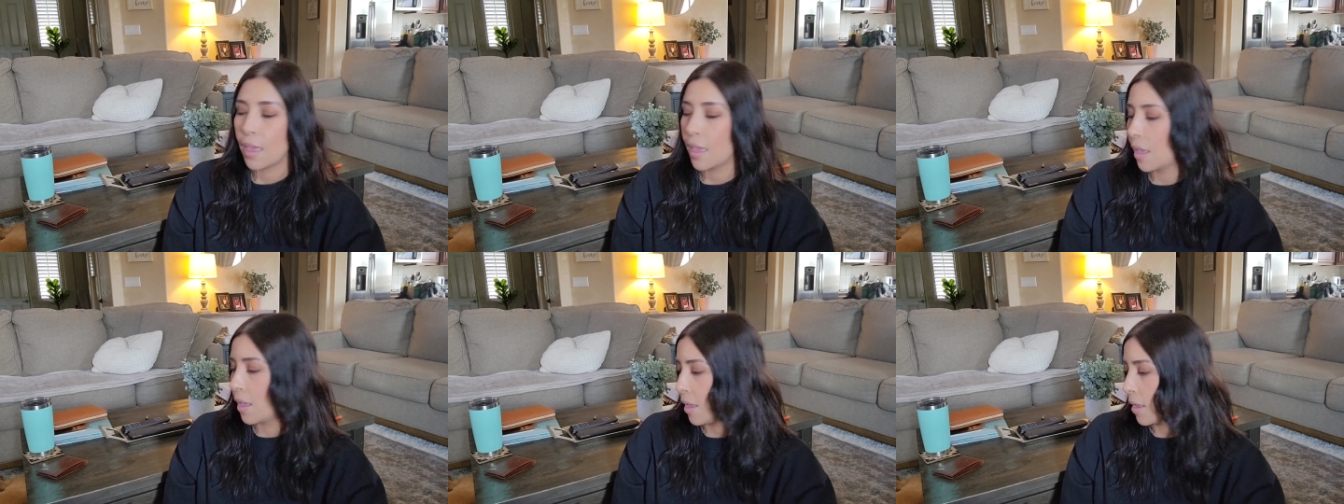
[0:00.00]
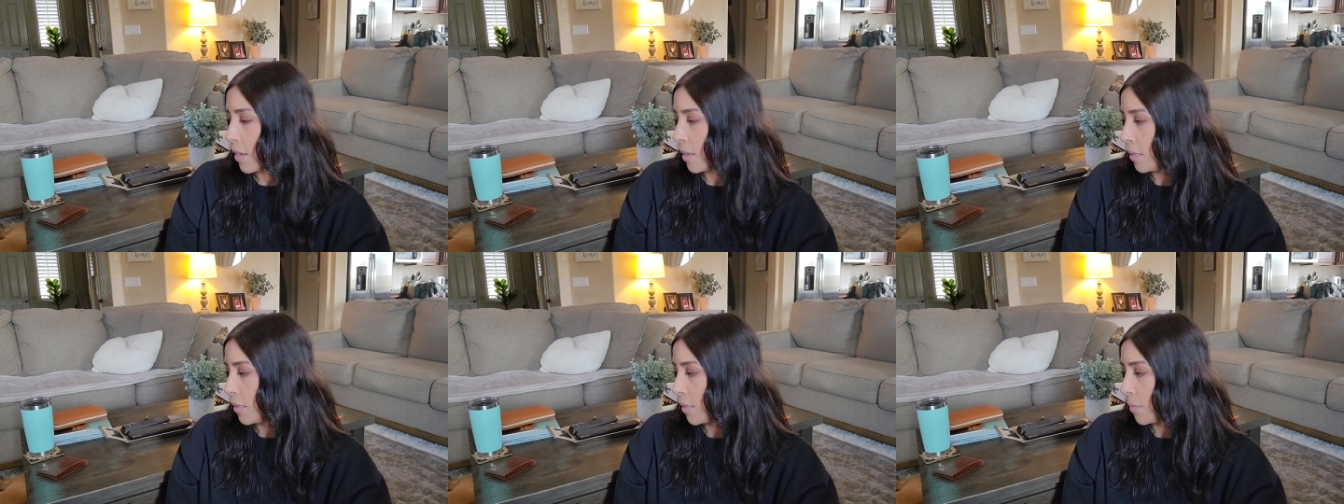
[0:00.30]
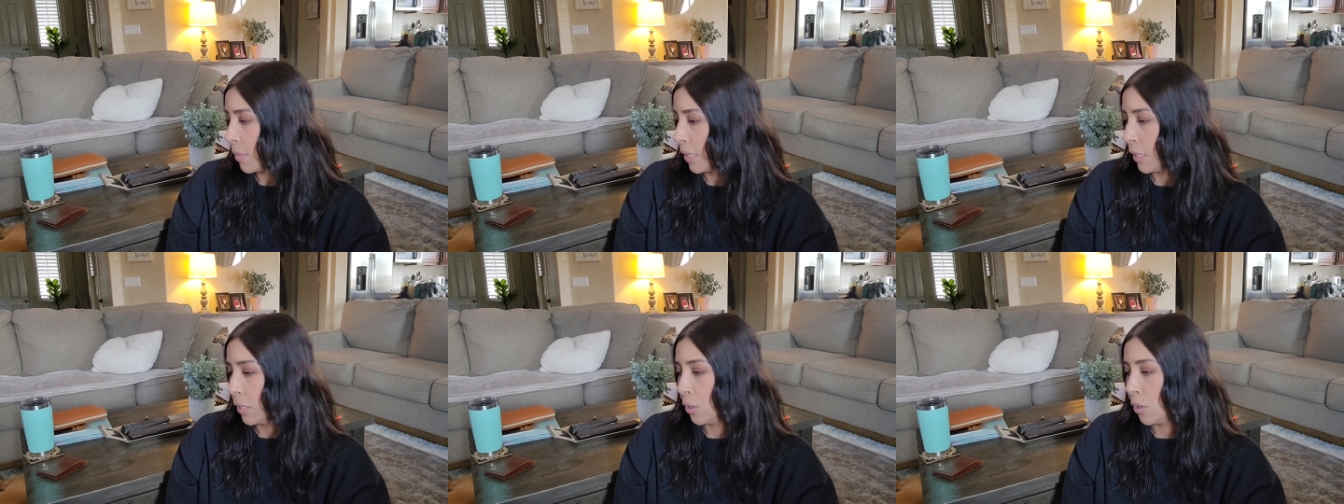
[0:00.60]
And
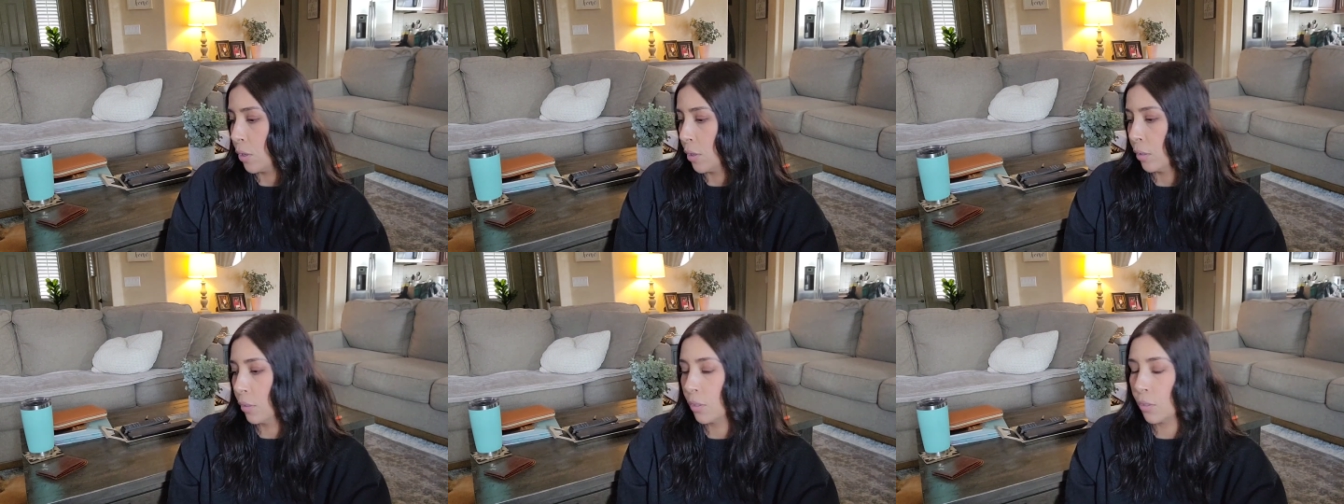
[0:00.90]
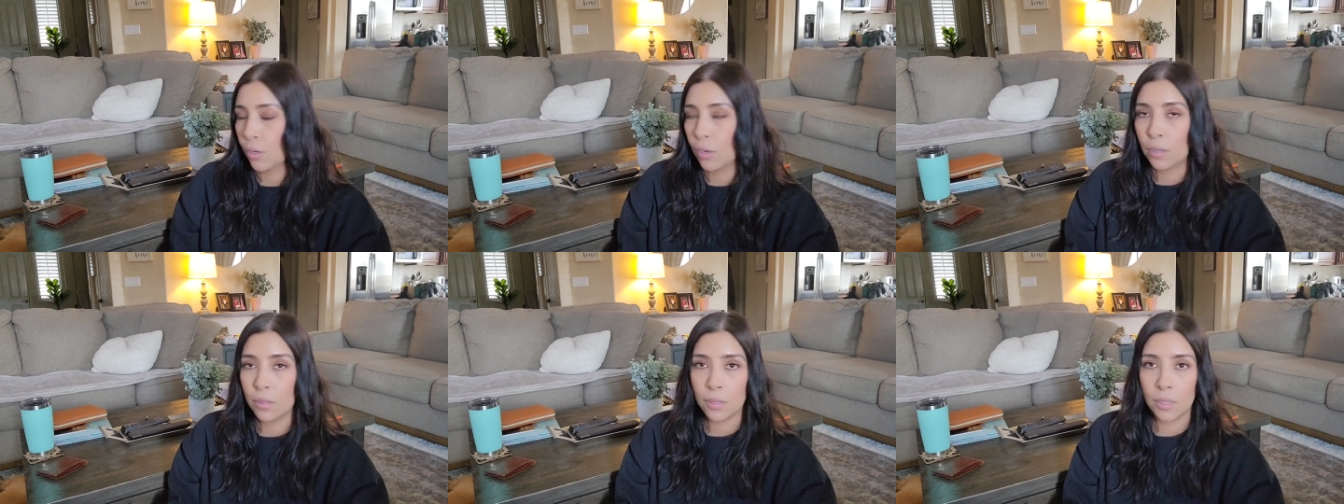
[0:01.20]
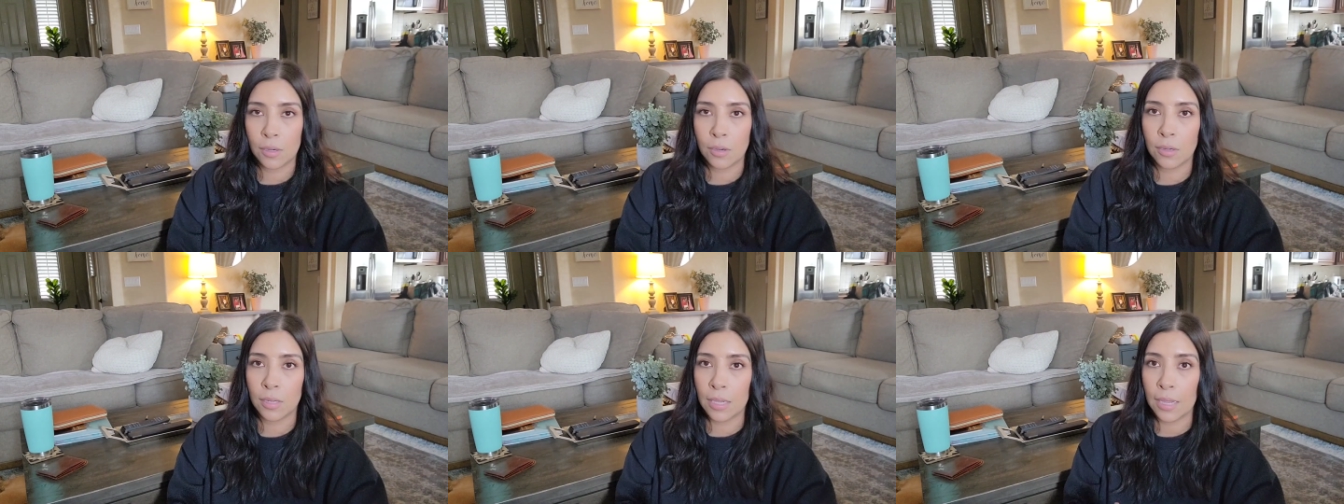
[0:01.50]
my dogs are
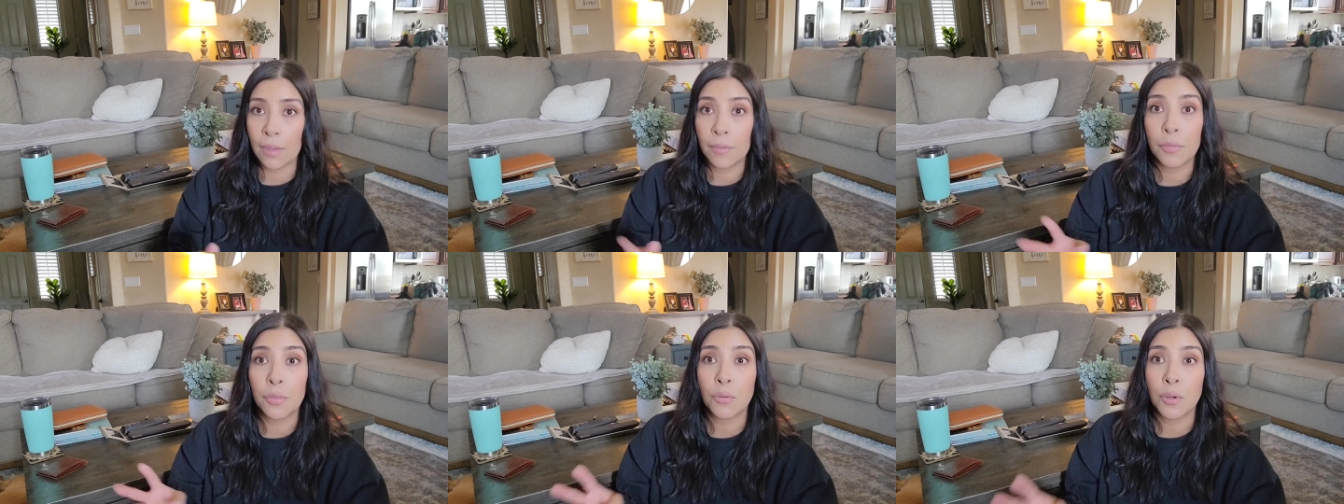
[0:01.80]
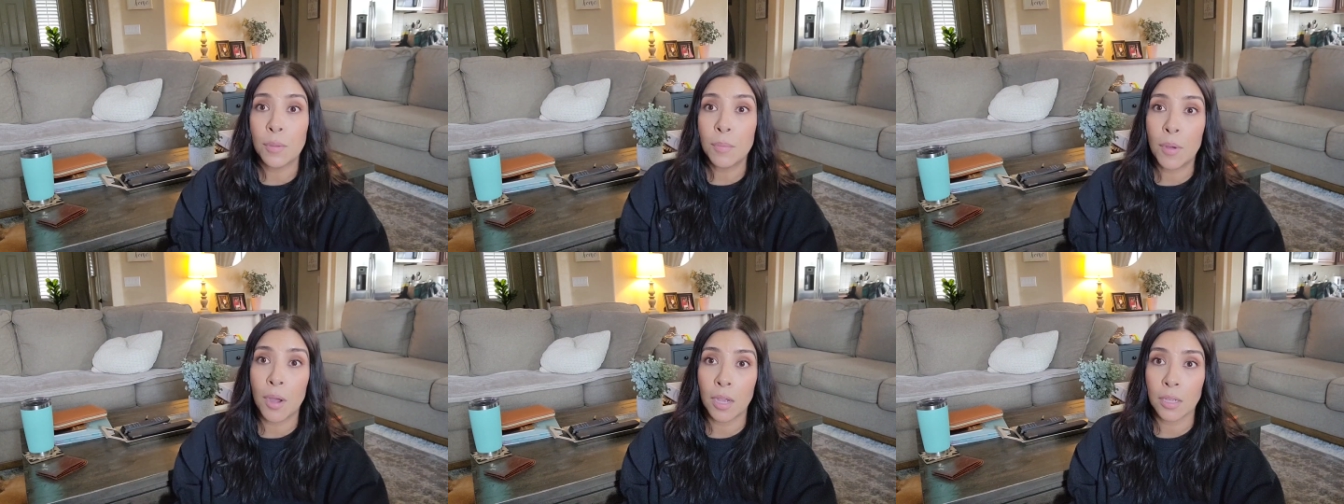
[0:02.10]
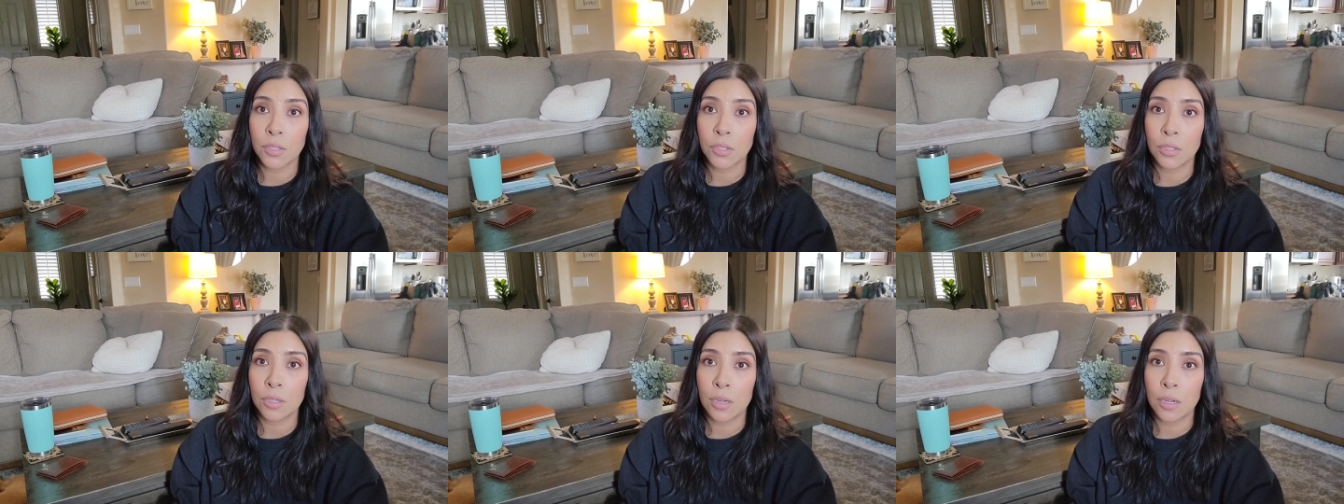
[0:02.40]
literally, I have three
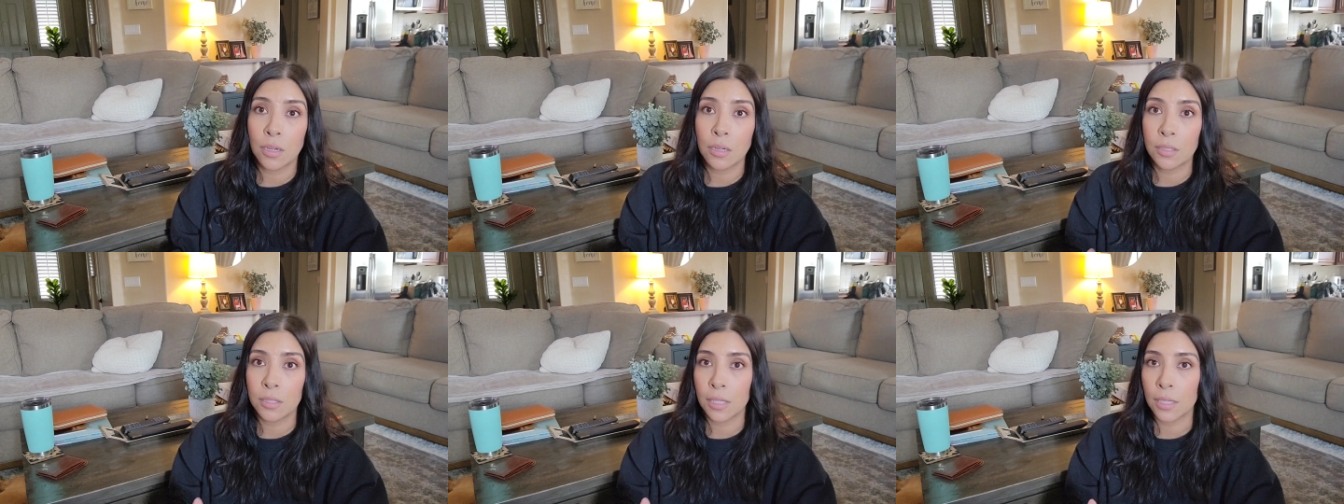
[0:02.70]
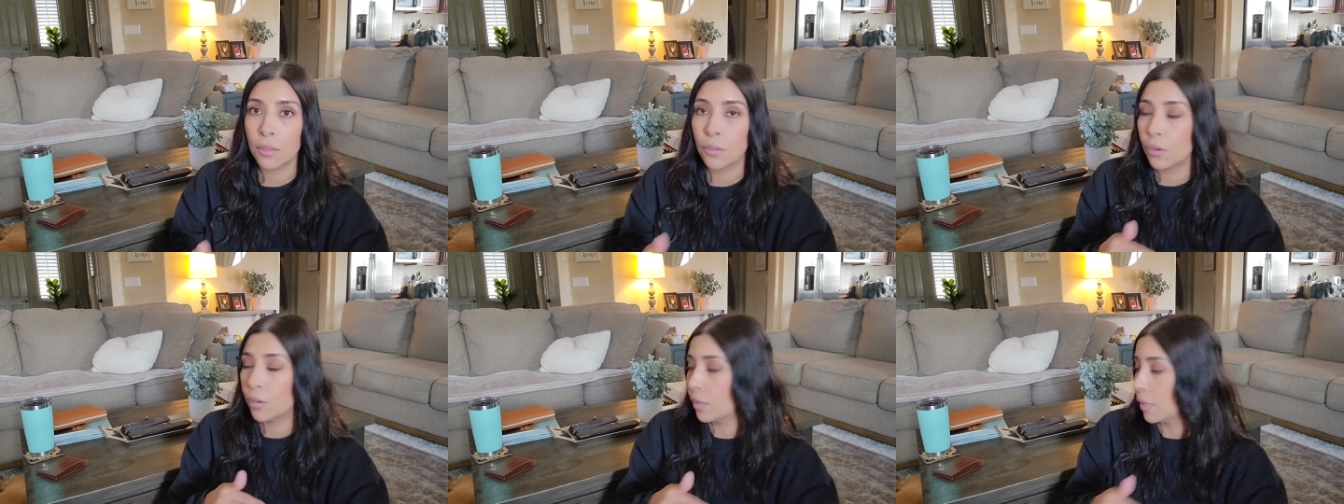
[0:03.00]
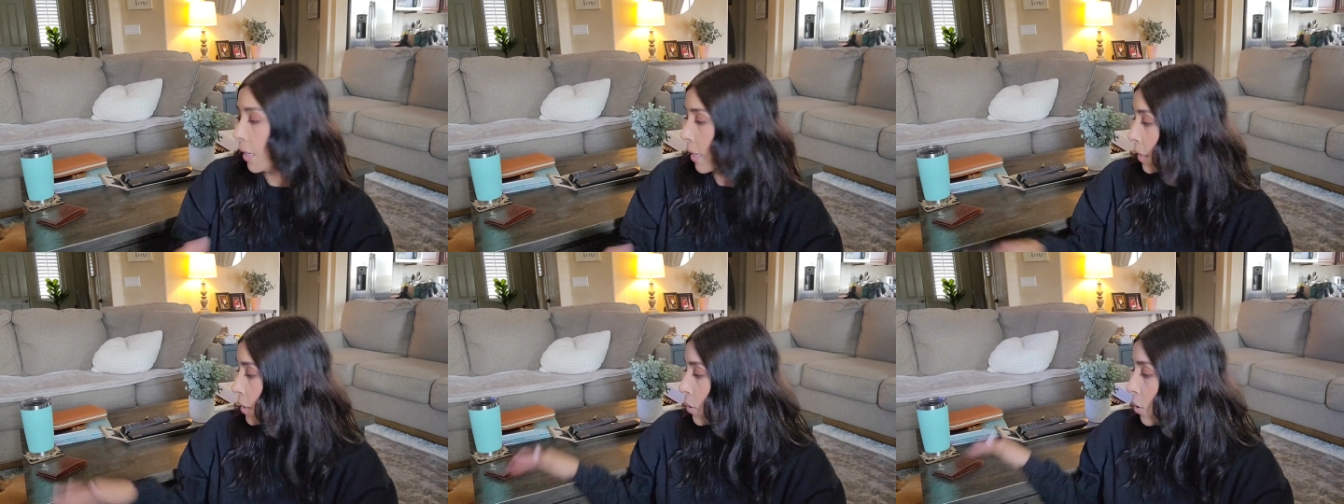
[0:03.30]
boxer dogs and they're
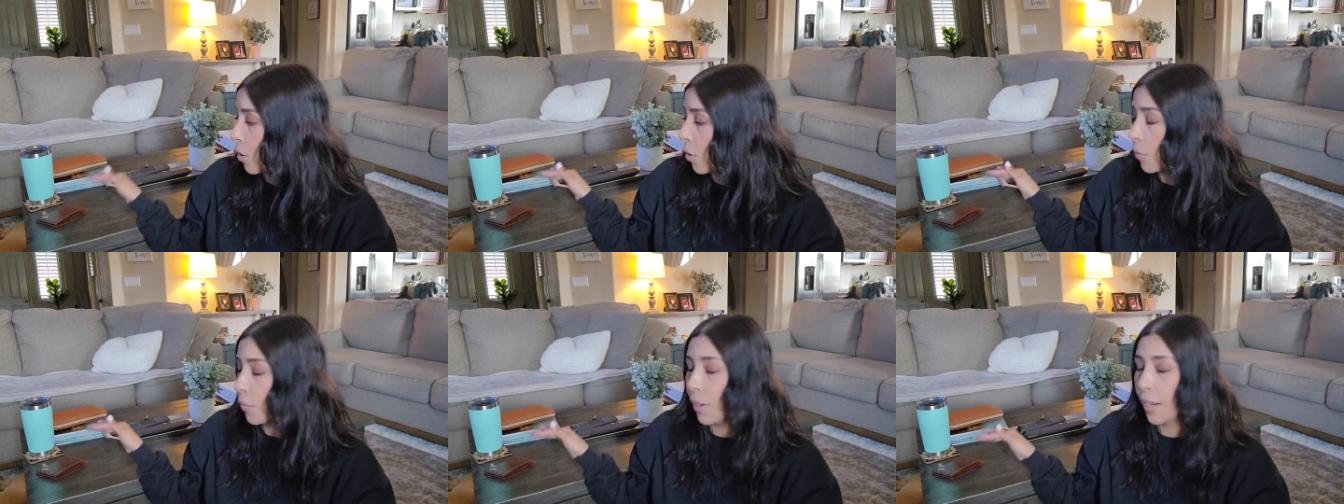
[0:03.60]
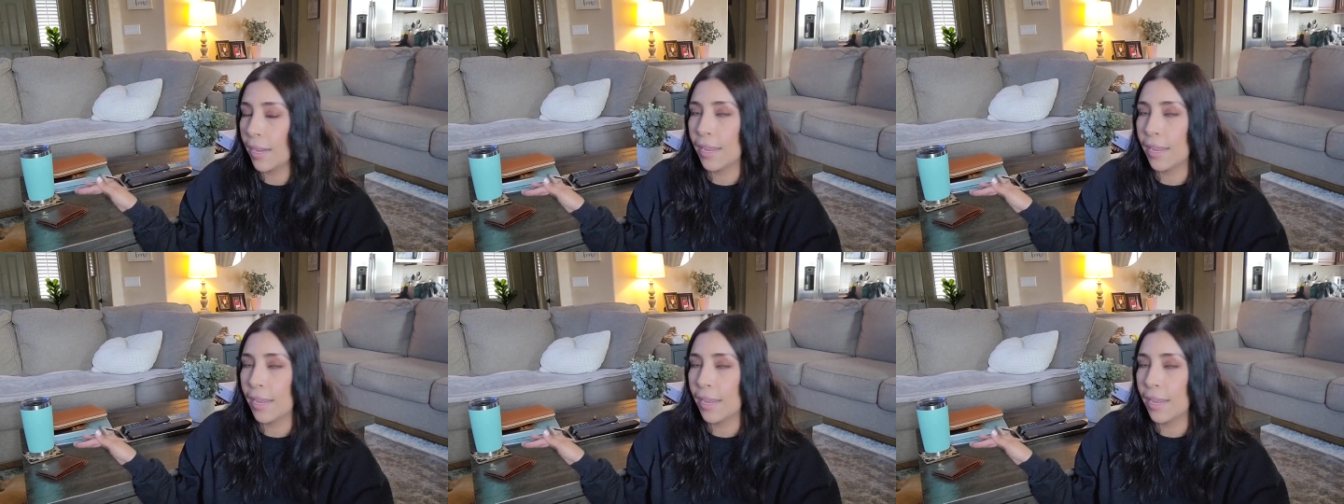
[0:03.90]
laying all